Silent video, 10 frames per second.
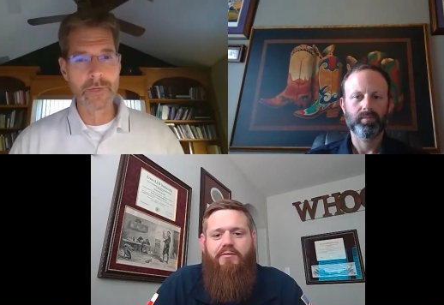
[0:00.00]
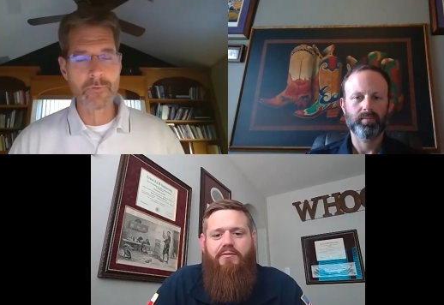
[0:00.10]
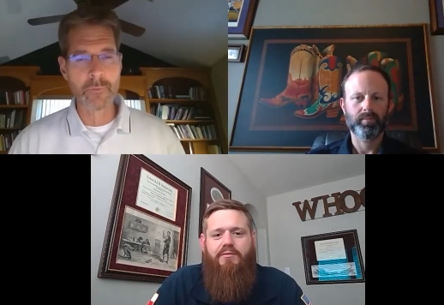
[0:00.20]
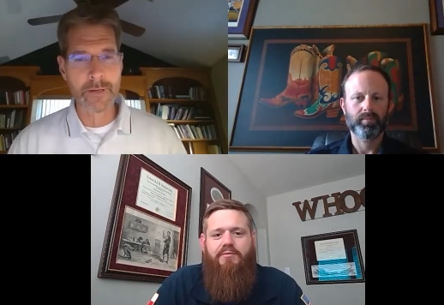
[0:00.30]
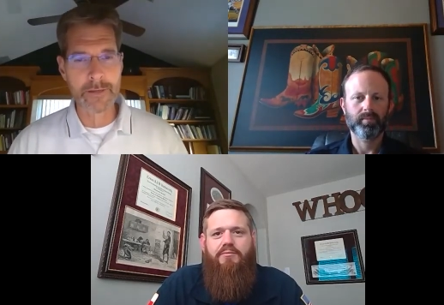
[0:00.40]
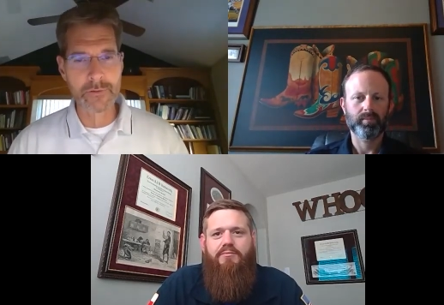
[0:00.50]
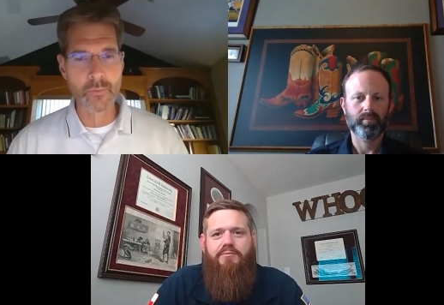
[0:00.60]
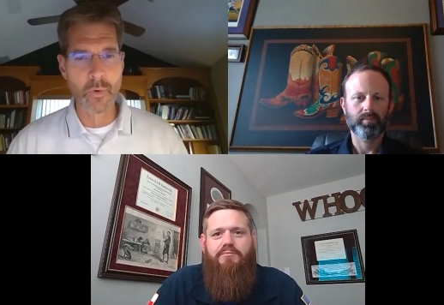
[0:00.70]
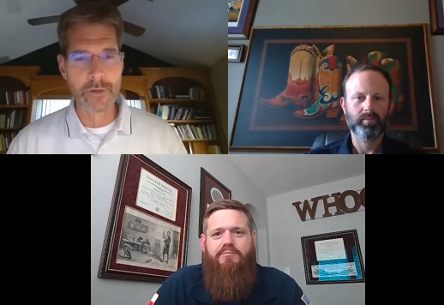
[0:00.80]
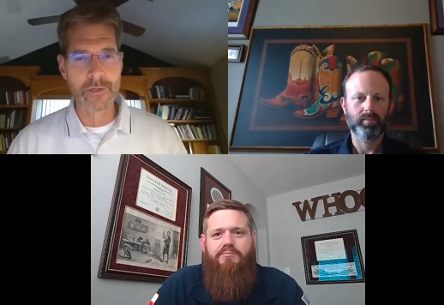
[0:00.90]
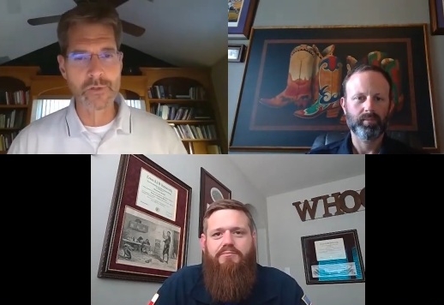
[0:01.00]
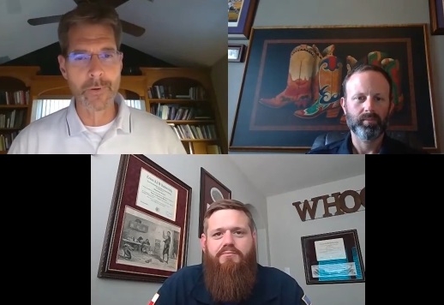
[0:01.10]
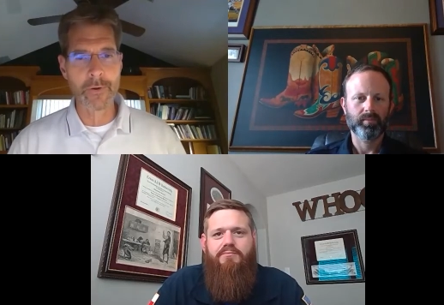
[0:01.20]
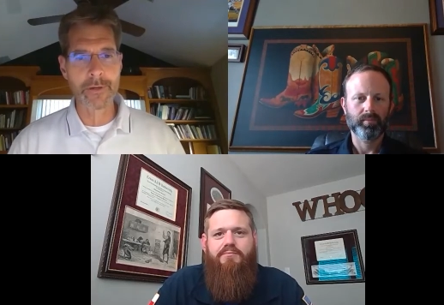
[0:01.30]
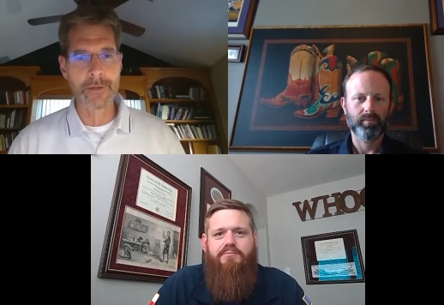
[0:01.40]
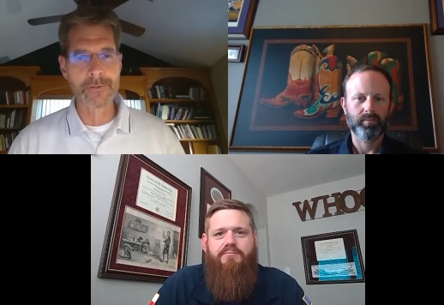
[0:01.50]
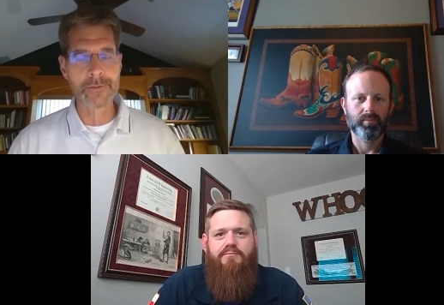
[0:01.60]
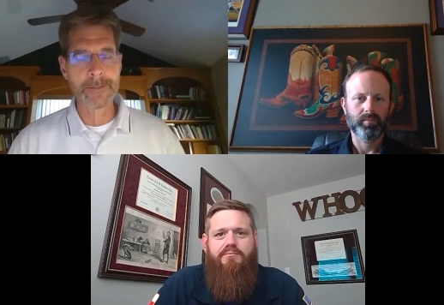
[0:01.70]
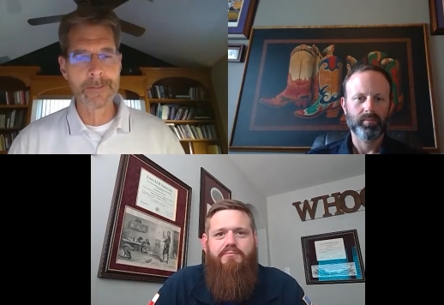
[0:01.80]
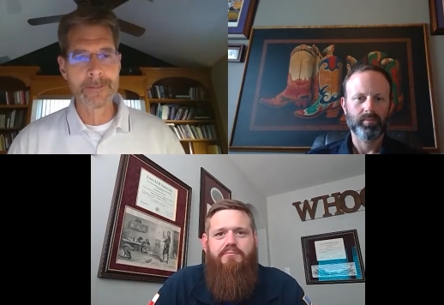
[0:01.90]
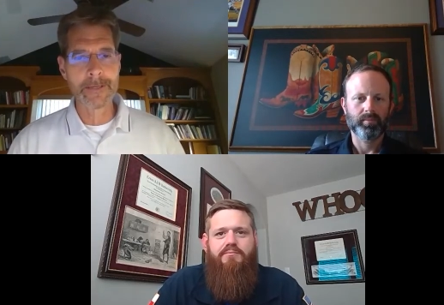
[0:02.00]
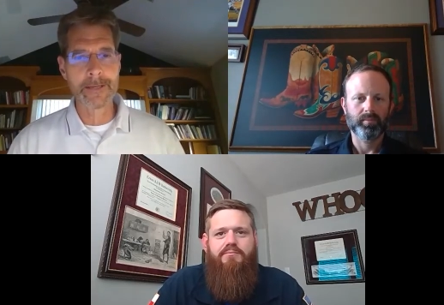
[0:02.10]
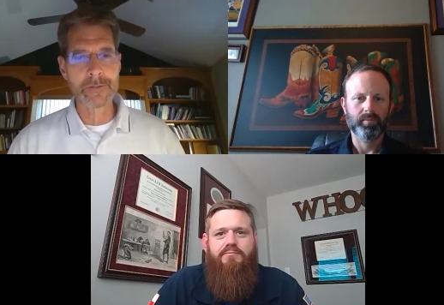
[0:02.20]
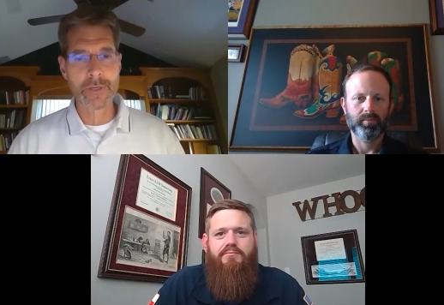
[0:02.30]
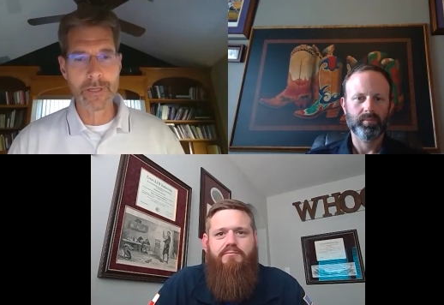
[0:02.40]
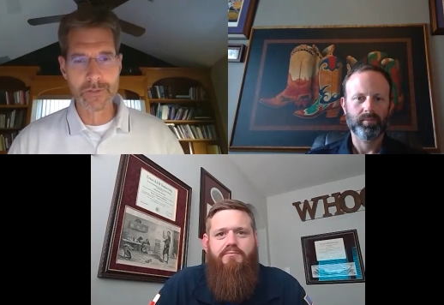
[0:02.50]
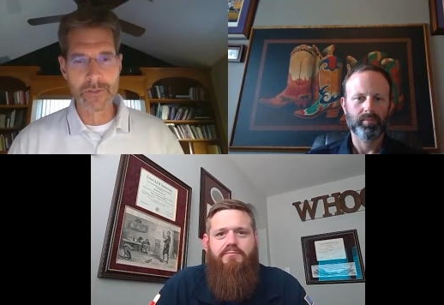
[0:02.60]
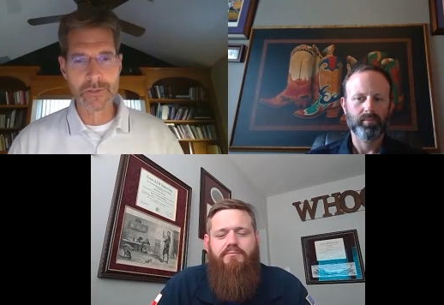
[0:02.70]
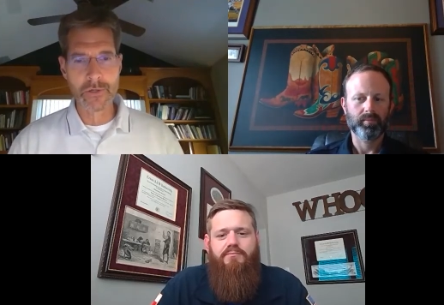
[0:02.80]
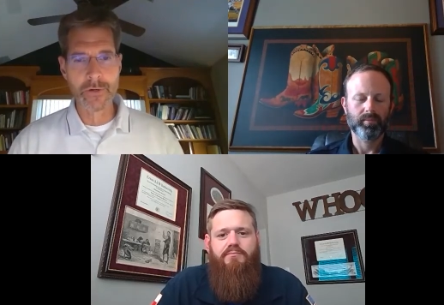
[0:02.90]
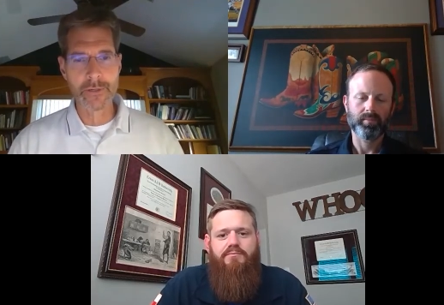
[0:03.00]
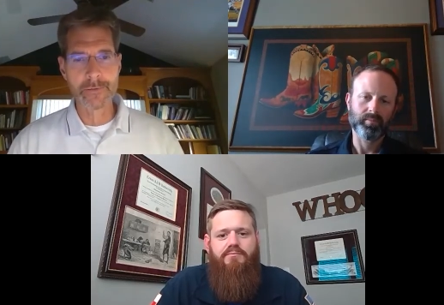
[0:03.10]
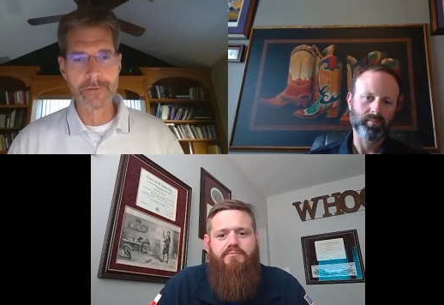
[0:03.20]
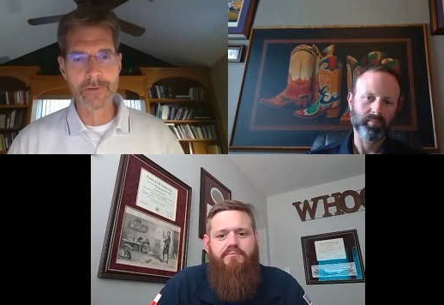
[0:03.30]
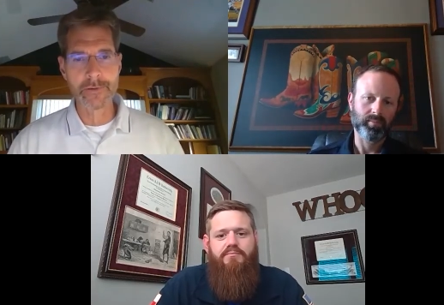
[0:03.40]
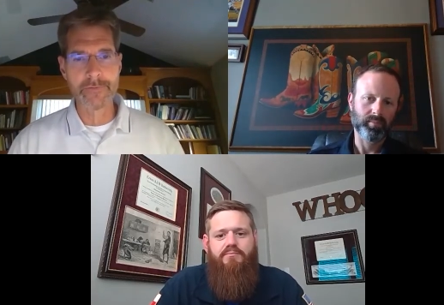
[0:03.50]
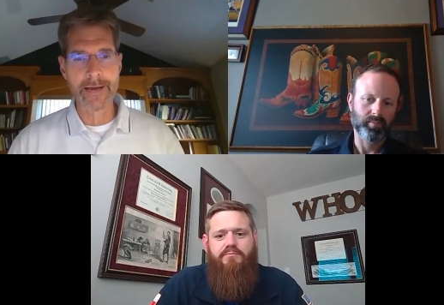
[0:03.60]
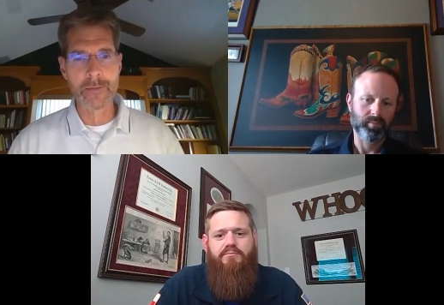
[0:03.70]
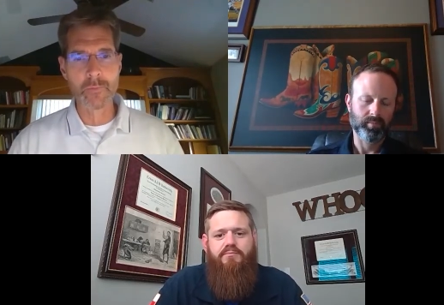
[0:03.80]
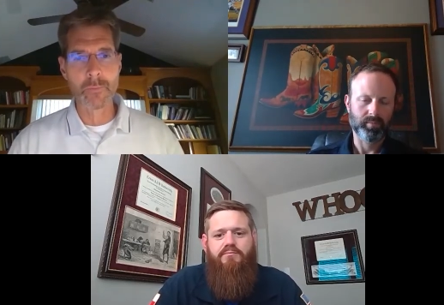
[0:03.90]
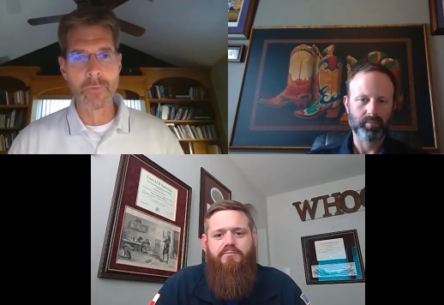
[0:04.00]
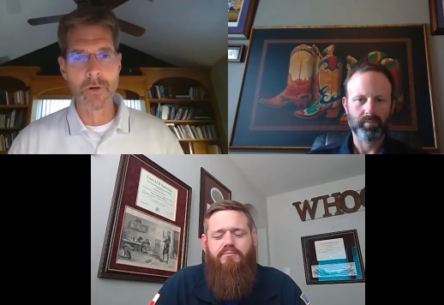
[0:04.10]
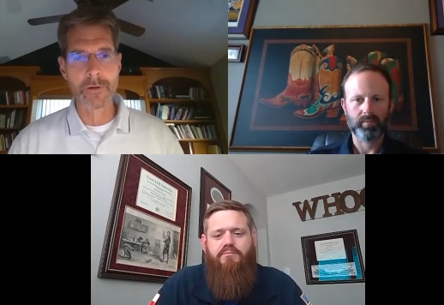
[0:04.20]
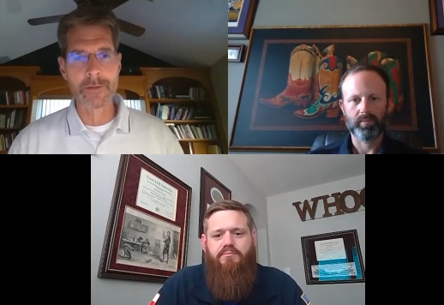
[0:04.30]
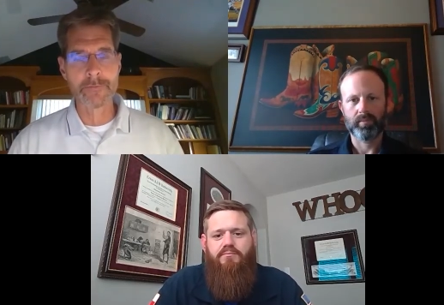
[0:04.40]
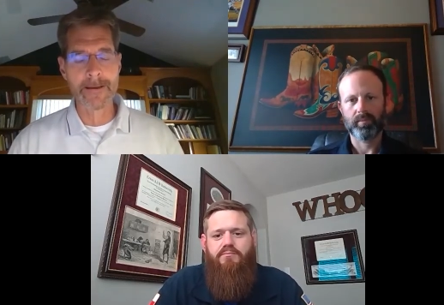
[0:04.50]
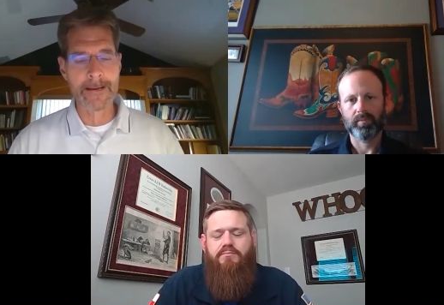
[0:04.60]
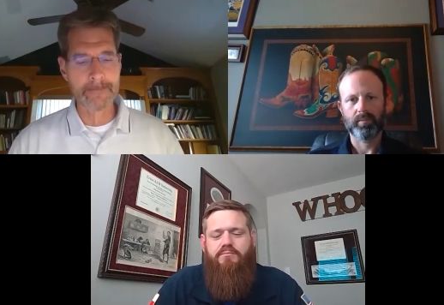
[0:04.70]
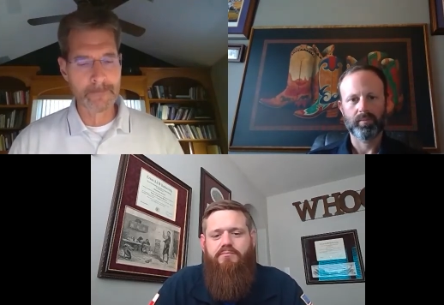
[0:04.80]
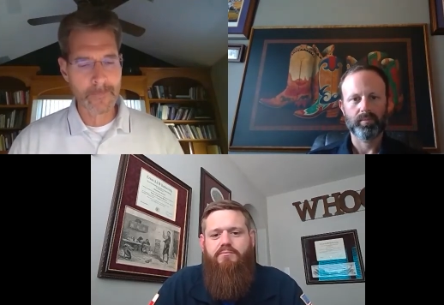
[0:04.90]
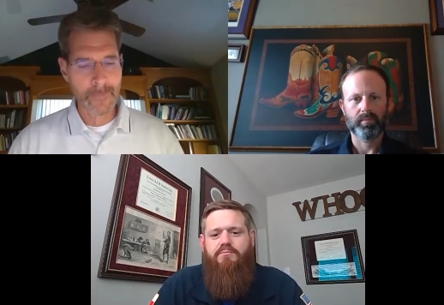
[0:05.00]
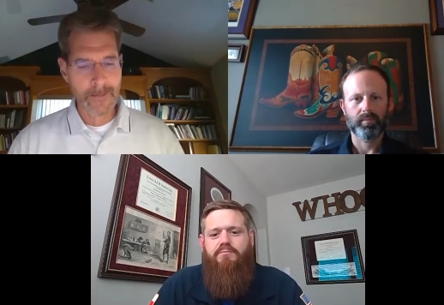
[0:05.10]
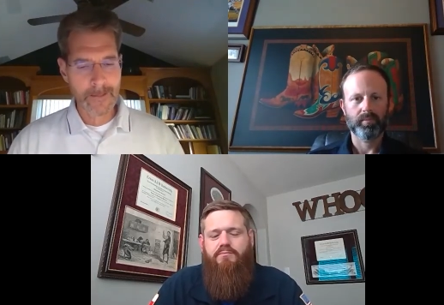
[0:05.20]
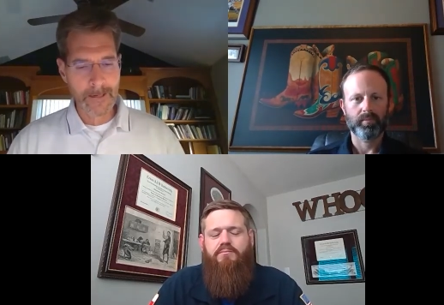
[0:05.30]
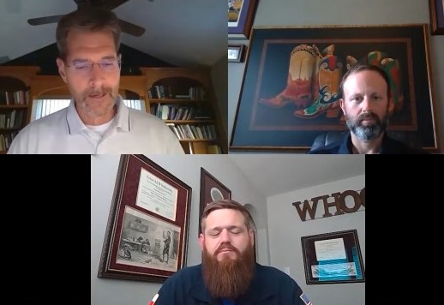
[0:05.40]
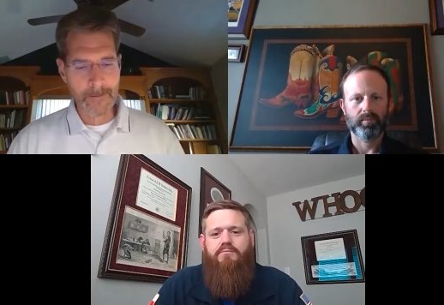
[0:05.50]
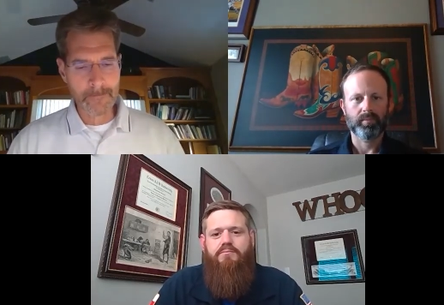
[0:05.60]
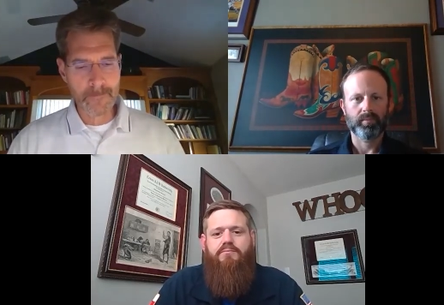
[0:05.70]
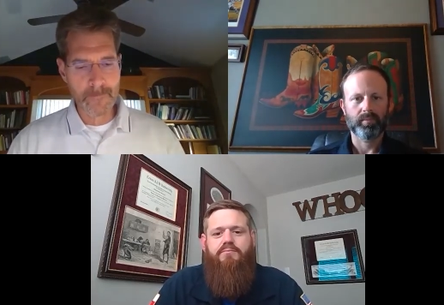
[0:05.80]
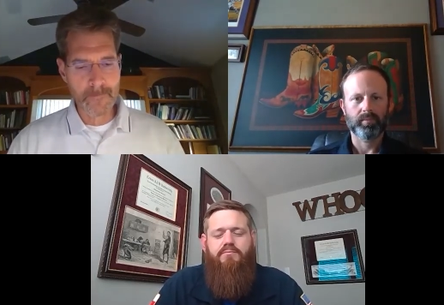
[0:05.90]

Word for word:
Speaker 1: everybody's work experience and it's a necessary, a valuable part of that. Um,